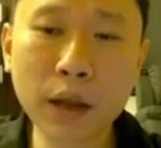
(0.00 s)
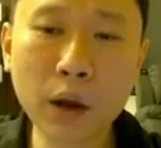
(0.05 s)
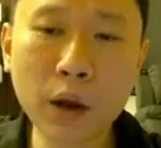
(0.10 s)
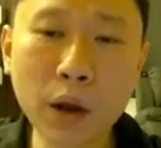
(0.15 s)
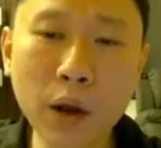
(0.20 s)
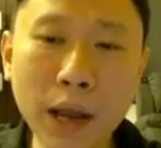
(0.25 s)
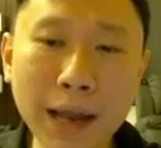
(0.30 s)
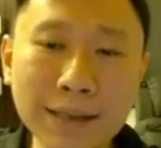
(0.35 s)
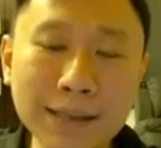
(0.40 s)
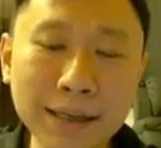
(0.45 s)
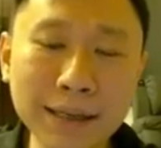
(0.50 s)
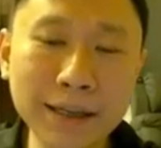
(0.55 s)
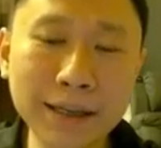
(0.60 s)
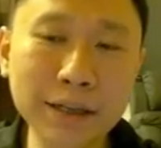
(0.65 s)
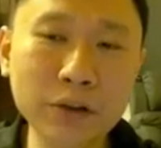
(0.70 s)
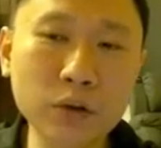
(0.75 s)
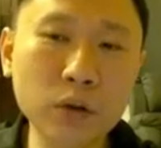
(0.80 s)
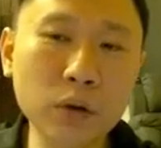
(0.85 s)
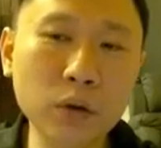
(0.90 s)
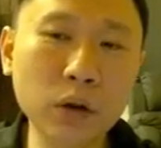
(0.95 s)
as a
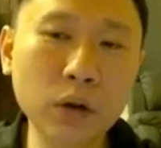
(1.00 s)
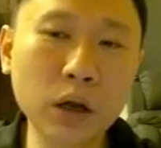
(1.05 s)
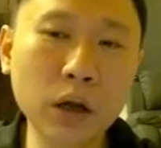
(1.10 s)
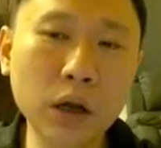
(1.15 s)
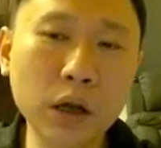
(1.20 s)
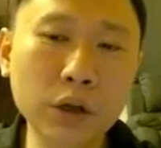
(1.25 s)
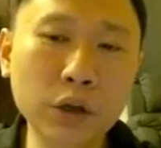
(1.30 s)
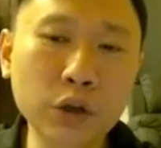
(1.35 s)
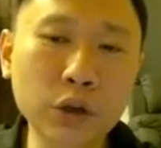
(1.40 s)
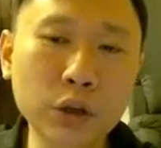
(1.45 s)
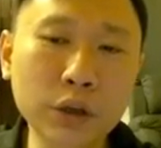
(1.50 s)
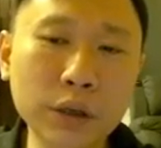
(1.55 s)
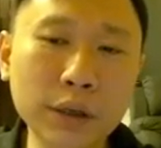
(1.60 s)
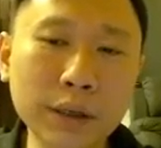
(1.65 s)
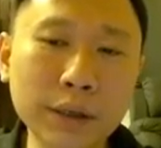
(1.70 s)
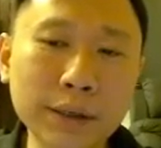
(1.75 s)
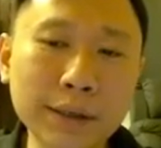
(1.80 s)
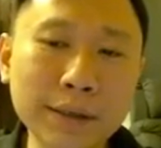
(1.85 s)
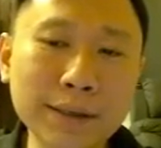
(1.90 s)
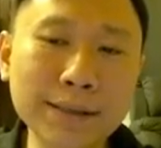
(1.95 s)
kill,
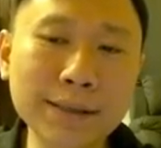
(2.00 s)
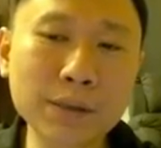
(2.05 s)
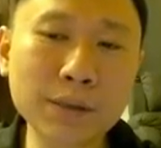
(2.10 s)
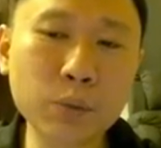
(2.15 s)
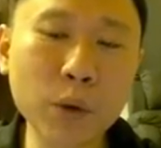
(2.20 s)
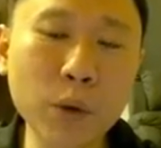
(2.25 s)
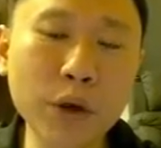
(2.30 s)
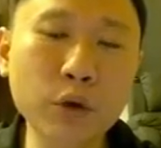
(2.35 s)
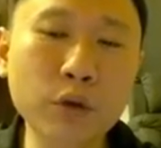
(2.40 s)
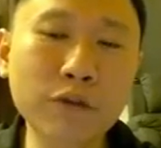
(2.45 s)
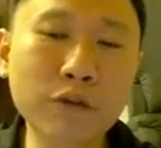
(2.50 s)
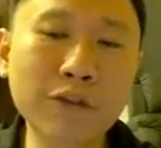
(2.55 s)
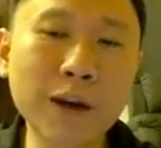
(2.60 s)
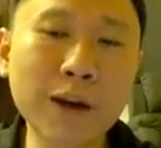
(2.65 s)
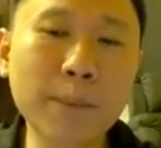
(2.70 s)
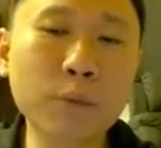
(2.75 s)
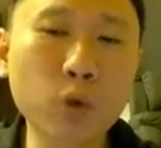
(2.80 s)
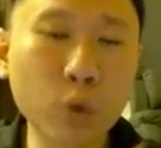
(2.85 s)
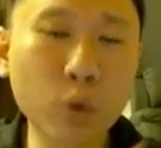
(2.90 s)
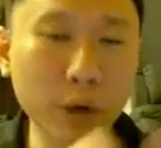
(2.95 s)
this is where you
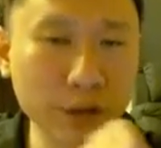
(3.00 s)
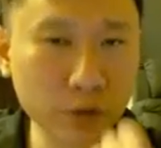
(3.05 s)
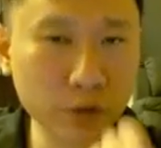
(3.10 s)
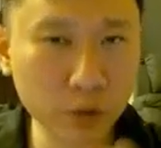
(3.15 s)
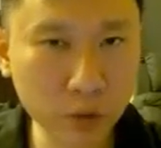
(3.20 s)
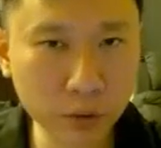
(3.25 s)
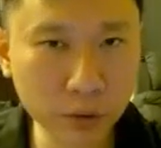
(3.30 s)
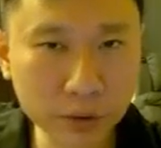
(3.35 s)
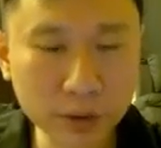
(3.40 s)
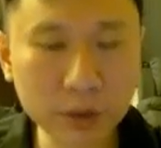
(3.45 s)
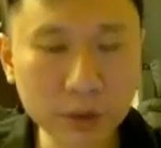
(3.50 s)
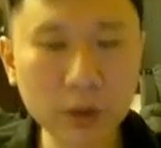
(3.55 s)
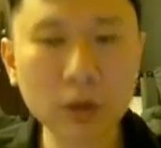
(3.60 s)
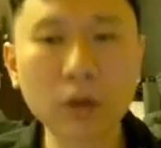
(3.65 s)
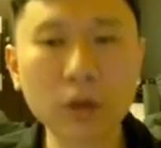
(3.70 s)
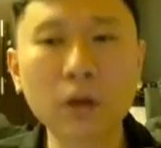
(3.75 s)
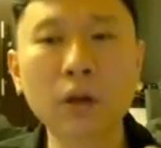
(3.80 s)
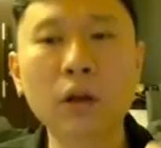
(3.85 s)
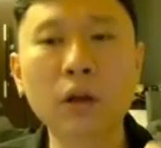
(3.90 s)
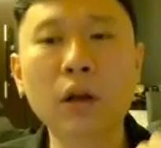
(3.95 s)
farm quest scrolls,
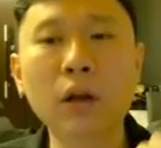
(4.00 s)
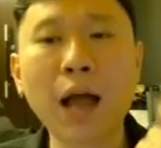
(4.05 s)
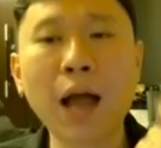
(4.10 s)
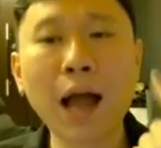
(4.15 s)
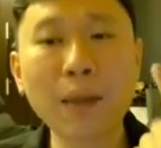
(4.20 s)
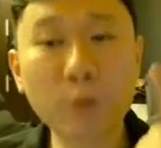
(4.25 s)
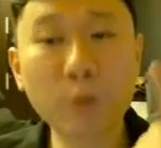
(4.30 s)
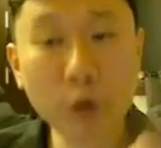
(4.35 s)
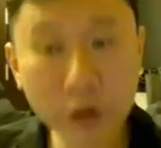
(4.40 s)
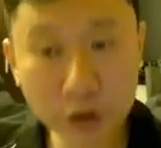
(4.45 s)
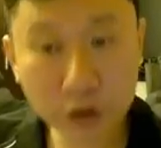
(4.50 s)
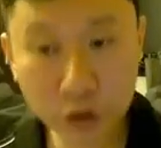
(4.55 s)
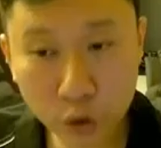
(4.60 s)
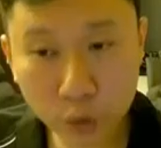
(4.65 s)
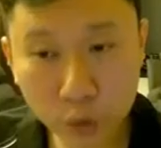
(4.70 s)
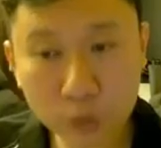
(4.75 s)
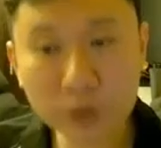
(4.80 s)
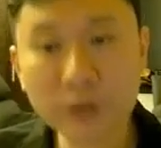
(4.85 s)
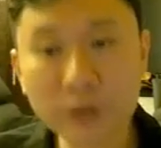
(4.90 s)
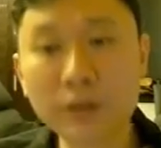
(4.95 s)
upgrade
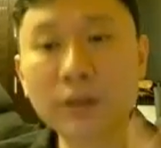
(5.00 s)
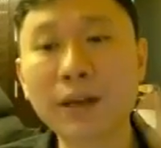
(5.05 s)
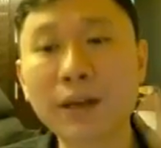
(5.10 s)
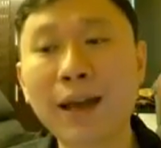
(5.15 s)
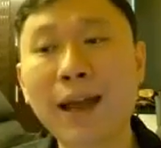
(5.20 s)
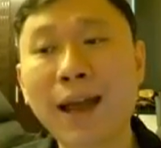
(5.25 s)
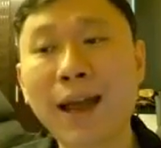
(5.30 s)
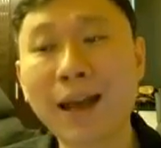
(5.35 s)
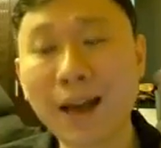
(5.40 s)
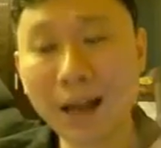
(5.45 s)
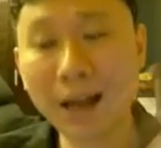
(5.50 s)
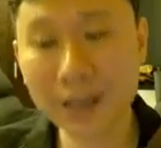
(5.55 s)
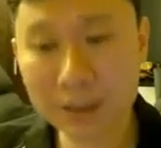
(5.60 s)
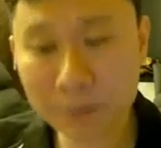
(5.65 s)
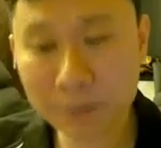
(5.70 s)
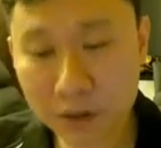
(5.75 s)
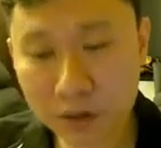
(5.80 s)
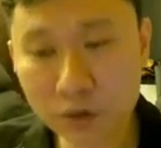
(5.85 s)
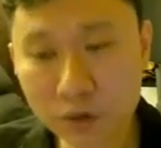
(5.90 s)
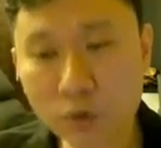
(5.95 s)
stones,
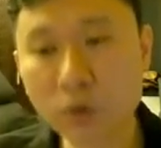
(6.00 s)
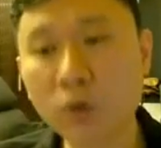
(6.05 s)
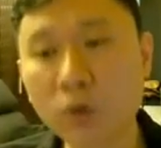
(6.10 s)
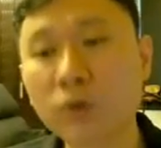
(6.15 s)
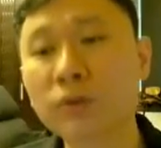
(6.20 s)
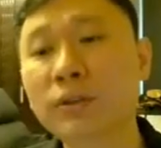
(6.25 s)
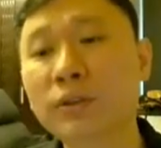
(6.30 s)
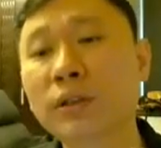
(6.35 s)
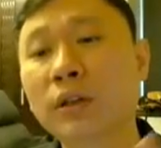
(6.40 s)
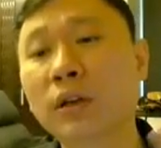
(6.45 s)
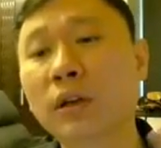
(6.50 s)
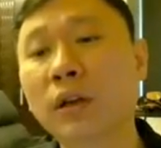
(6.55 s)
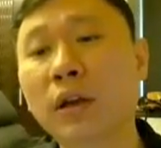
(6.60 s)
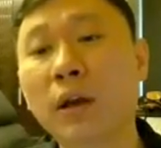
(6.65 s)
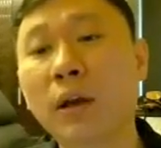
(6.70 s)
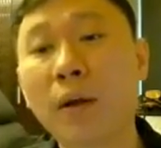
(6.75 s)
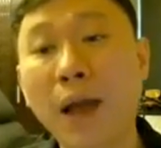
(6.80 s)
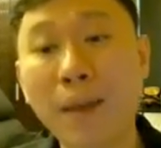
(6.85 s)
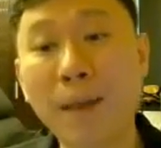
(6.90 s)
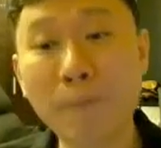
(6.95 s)
enhancement scrolls,
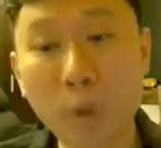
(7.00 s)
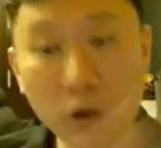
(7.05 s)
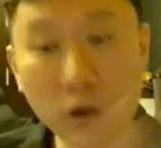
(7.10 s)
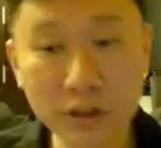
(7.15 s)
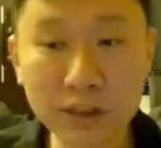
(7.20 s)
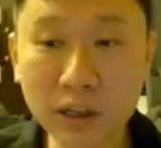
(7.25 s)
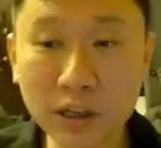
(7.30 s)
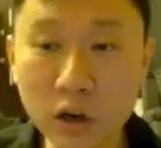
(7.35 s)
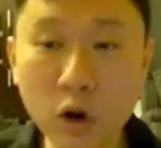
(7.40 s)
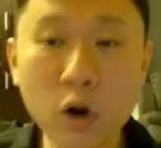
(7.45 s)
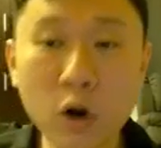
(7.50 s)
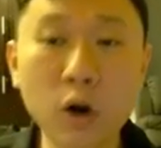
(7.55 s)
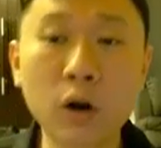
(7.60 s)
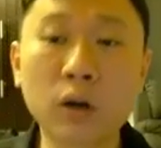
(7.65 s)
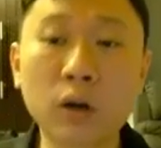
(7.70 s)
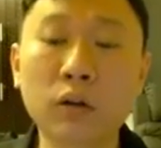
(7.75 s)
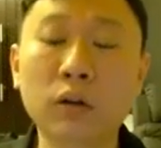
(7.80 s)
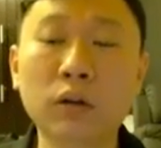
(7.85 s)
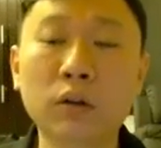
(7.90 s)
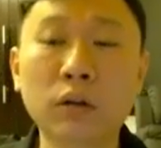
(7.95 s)
and monster core.
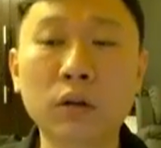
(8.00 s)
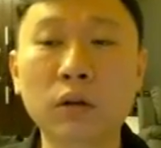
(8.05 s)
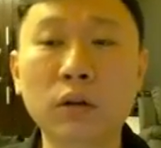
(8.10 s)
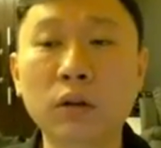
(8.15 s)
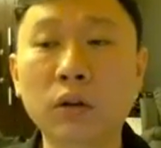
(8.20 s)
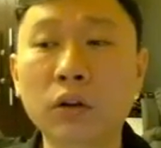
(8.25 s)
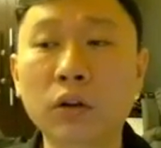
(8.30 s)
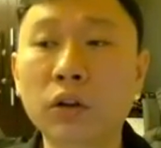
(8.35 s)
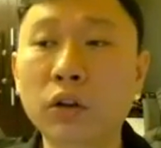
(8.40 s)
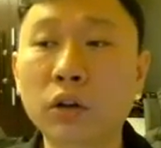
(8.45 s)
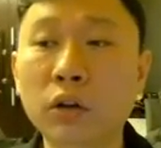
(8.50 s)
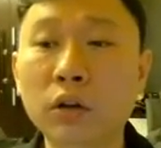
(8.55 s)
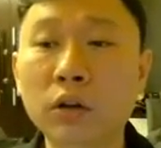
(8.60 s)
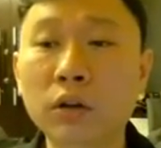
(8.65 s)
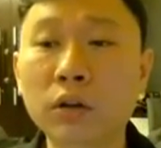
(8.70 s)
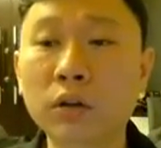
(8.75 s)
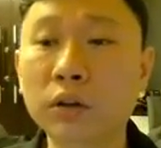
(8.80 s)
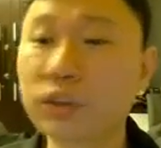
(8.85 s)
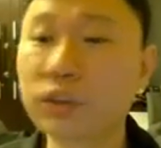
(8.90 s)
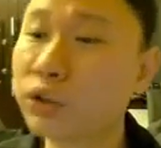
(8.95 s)

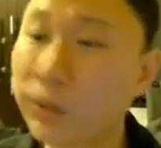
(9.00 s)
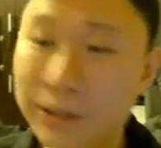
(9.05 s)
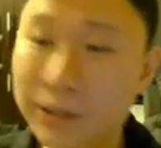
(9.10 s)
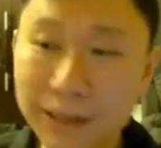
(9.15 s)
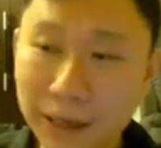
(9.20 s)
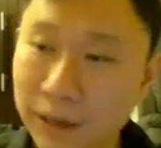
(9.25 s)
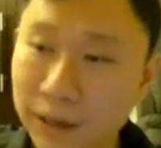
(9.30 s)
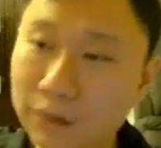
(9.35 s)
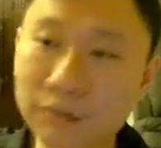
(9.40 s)
So it's like